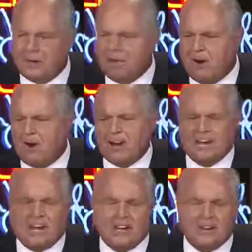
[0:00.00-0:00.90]

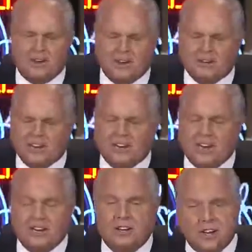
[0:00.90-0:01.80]
Anti-American,
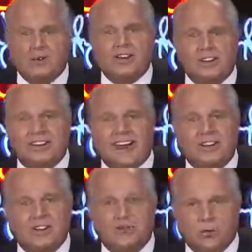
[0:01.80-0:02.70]
anti-this. It clearly
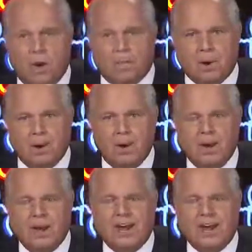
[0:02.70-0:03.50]
is anti-Trump.